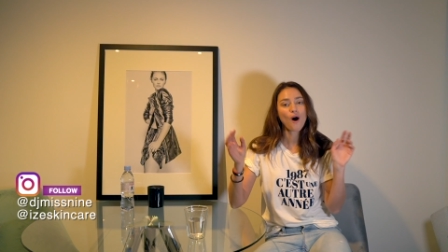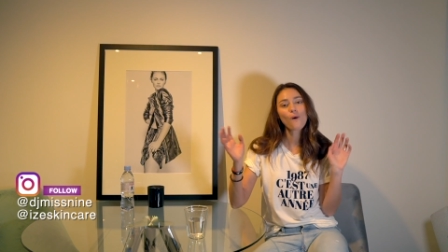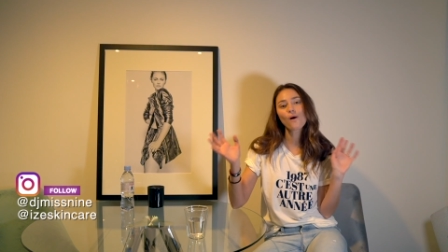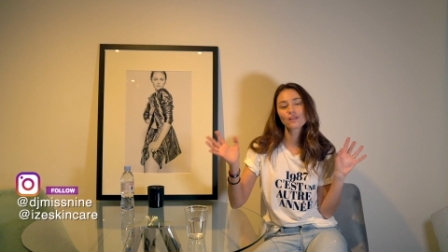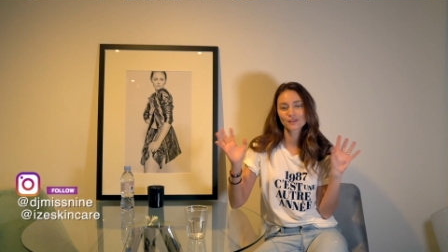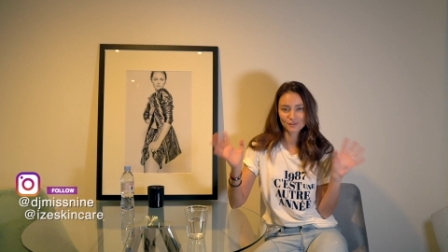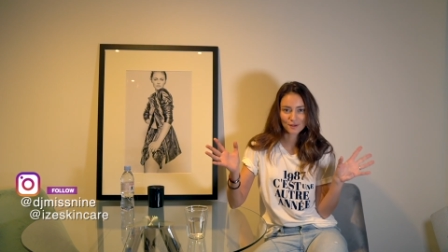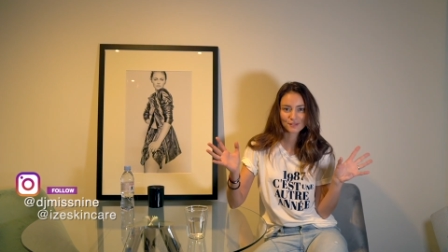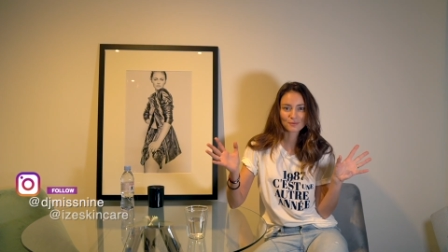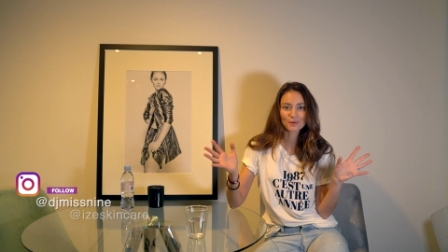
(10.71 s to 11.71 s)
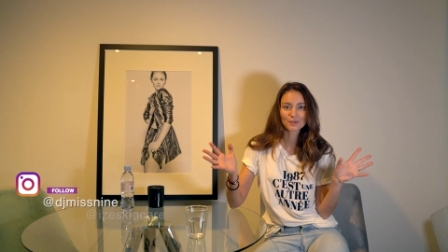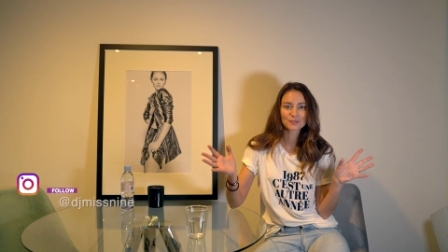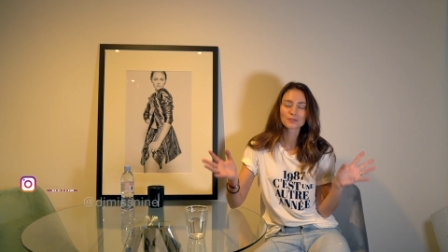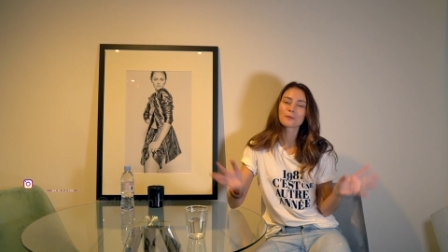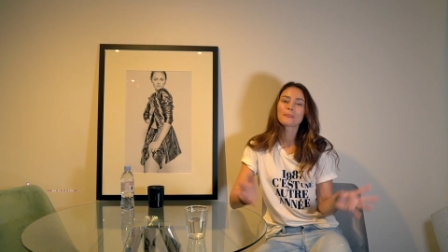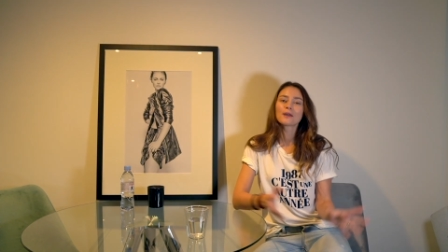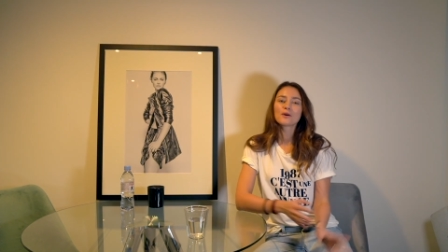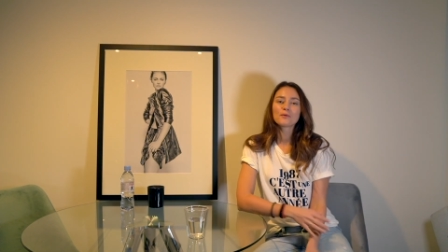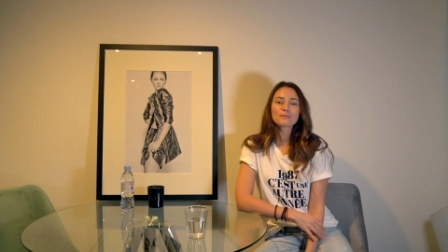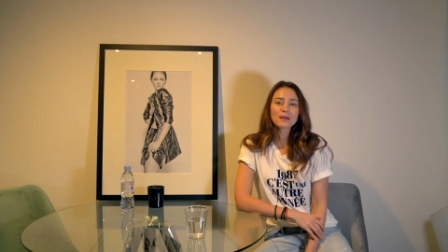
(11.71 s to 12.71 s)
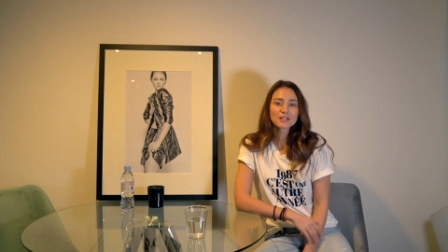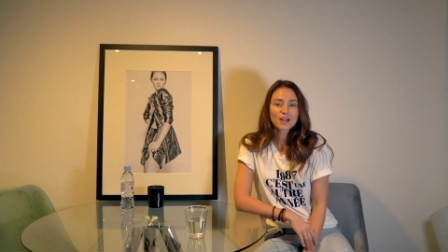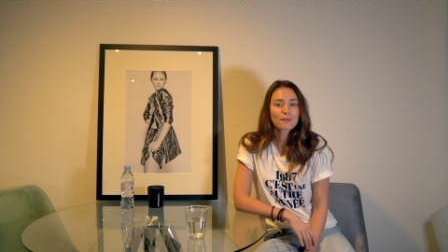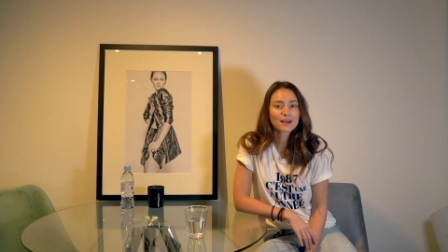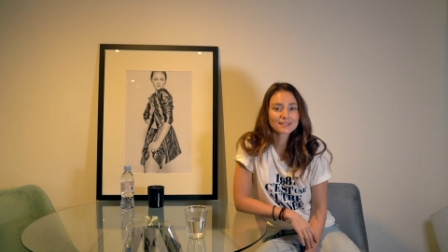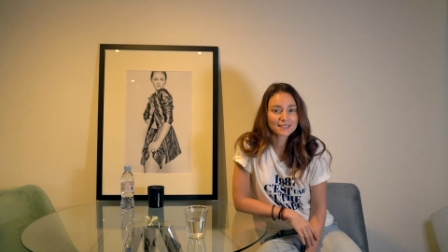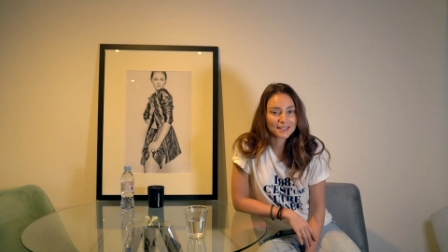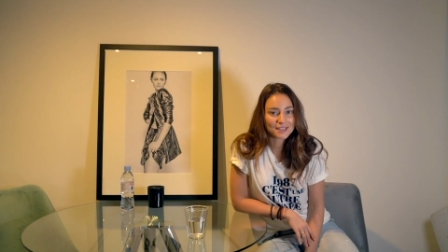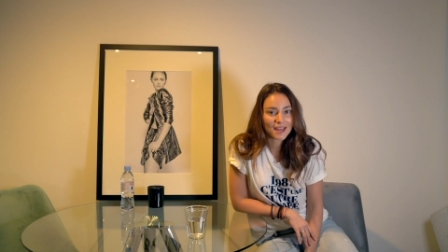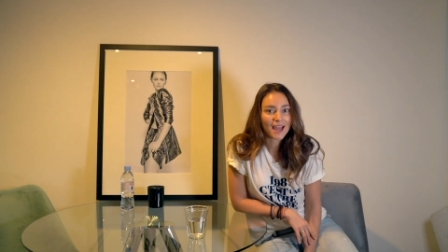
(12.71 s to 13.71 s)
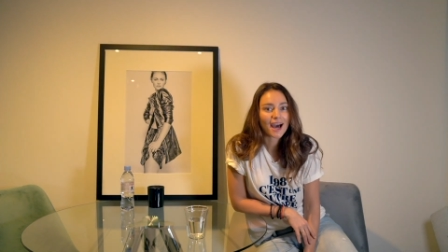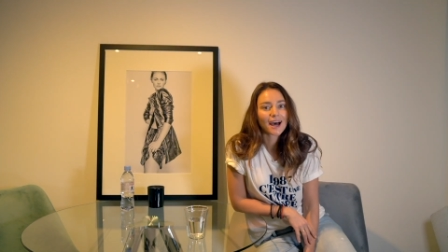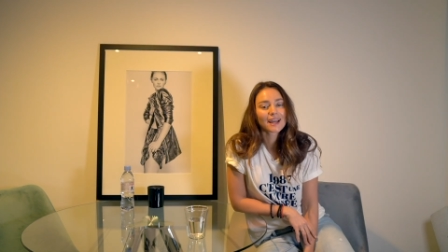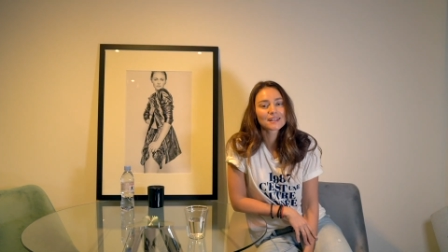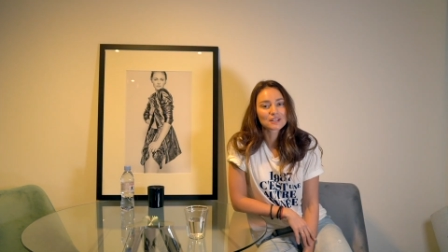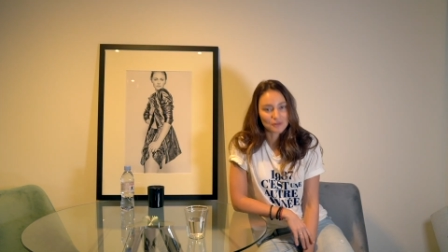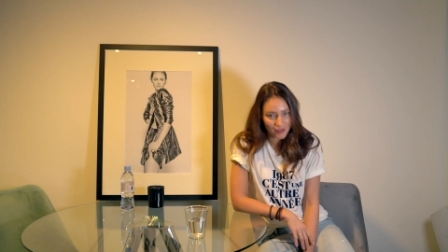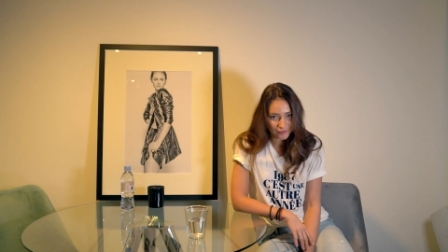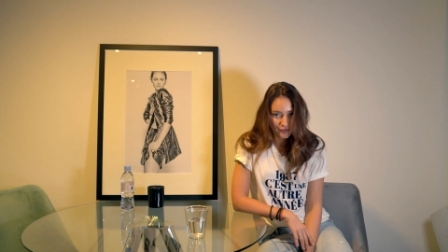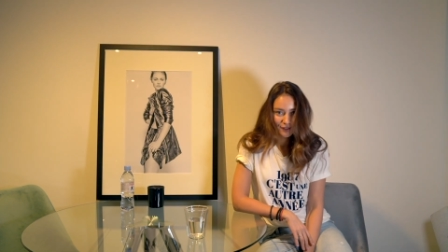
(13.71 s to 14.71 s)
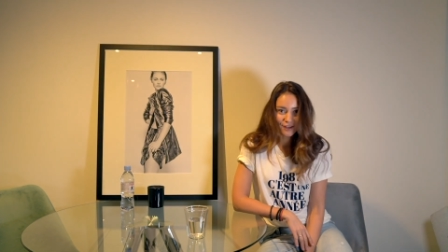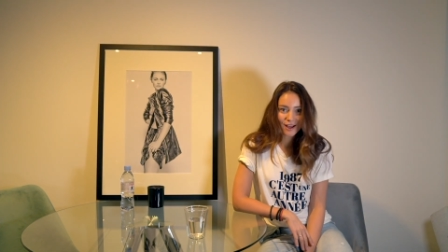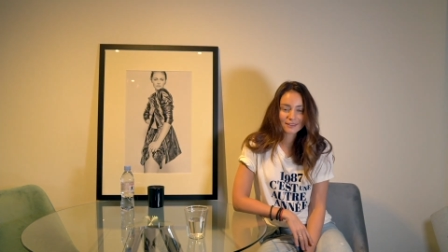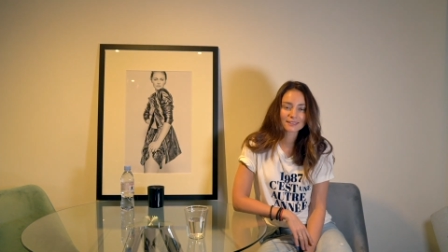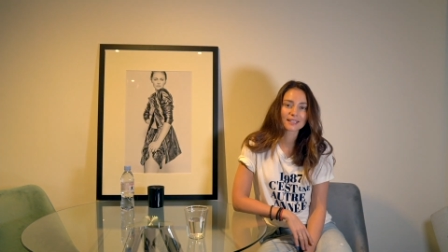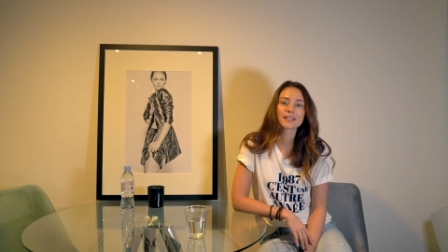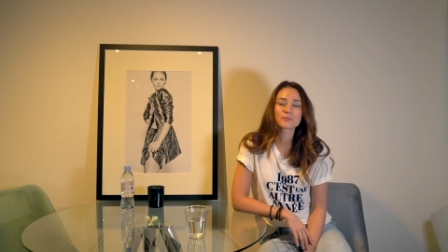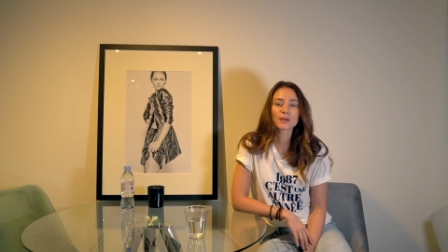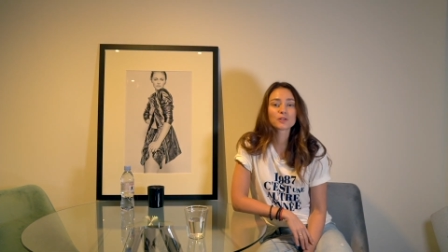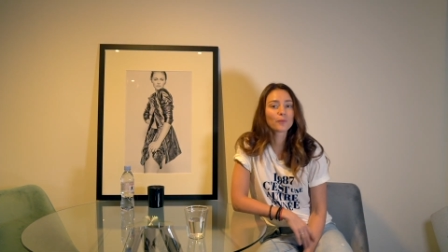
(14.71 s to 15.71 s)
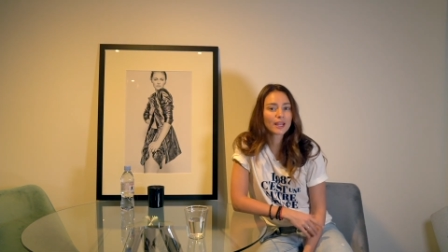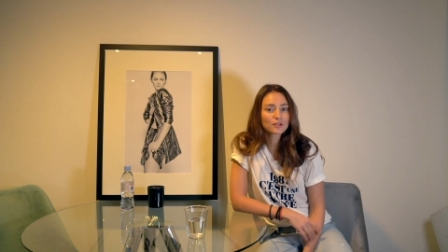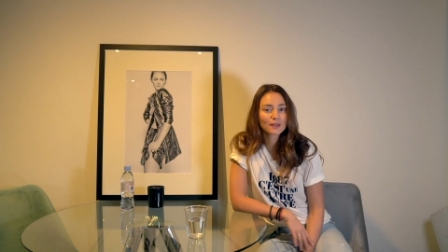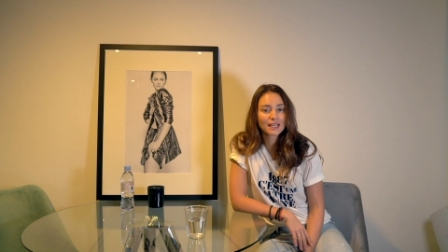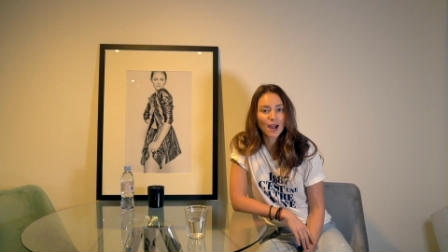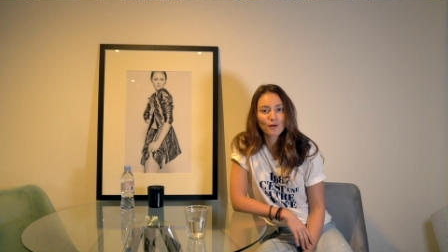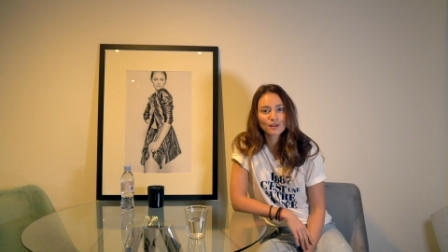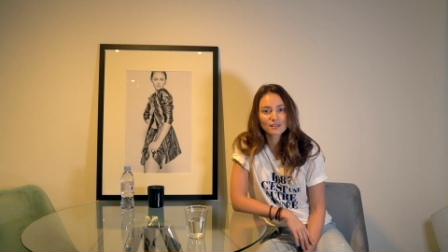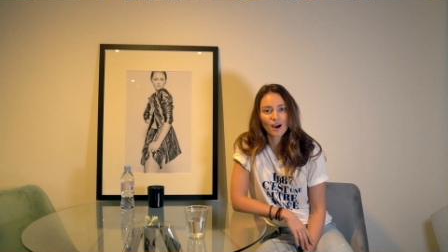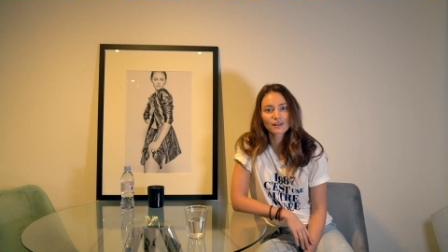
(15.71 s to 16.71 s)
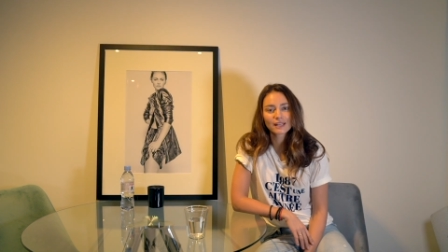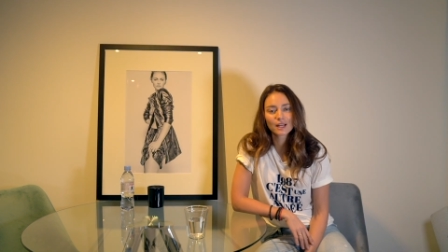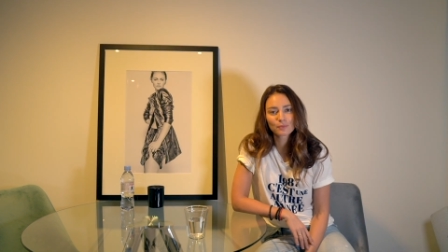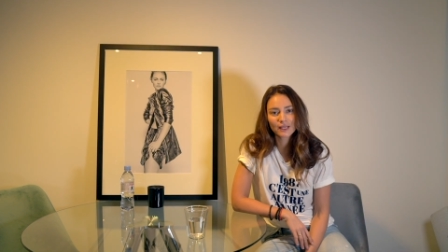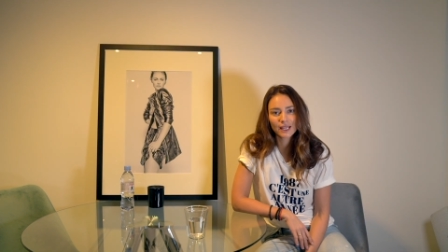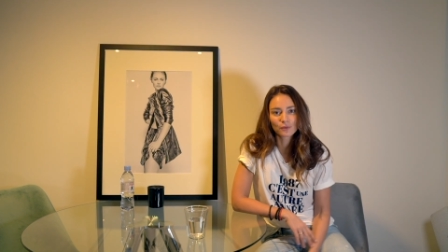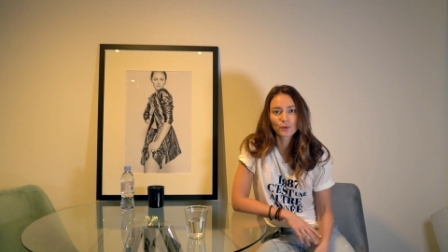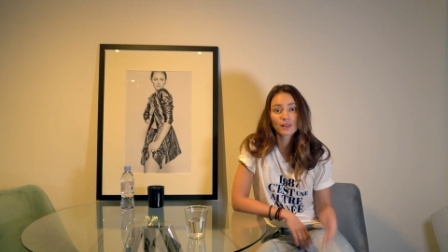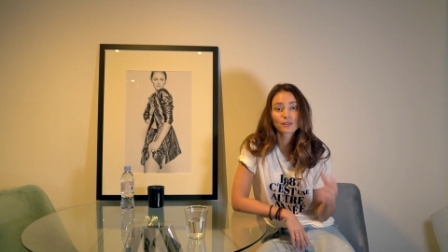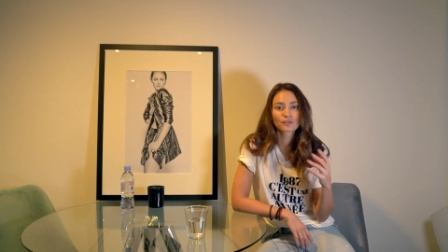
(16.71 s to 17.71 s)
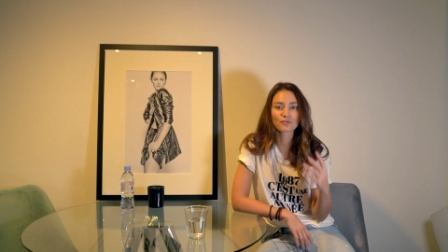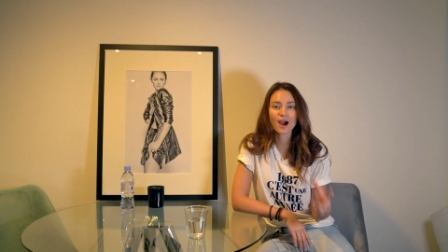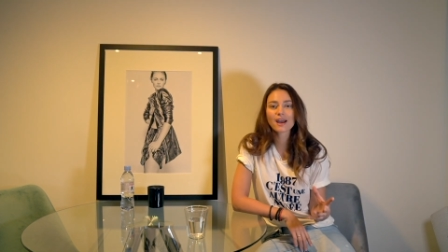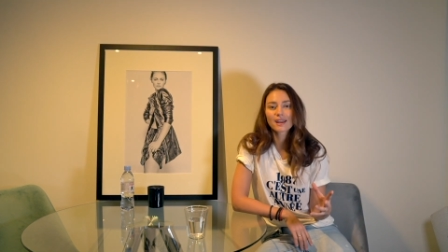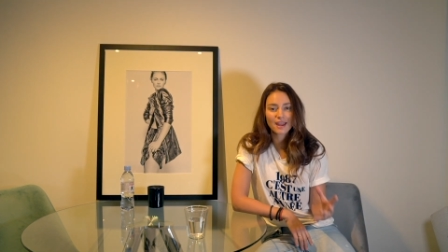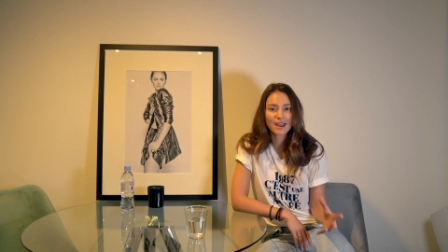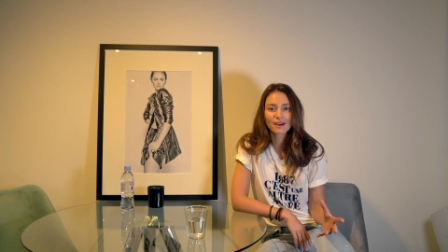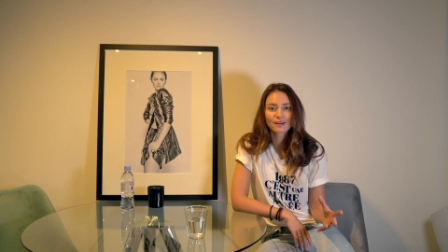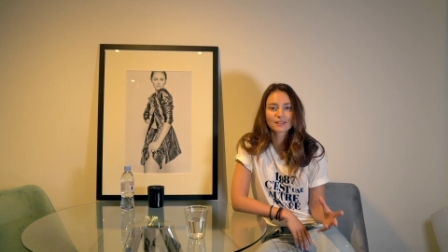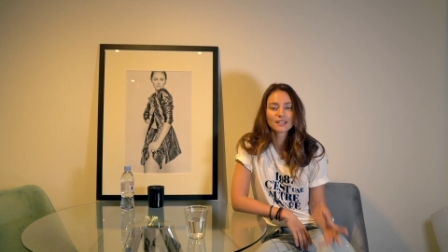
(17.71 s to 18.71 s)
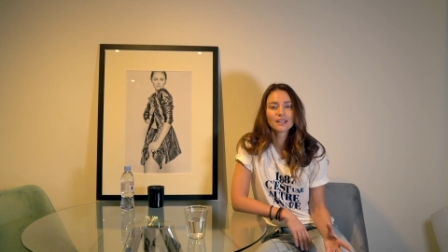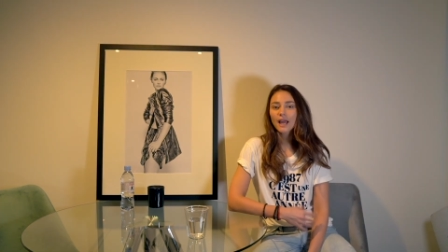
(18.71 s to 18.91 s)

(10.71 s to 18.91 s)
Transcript: all across the world. With my job as a DJ, I travel a lot and spend way too many hours on an airplane with dry air,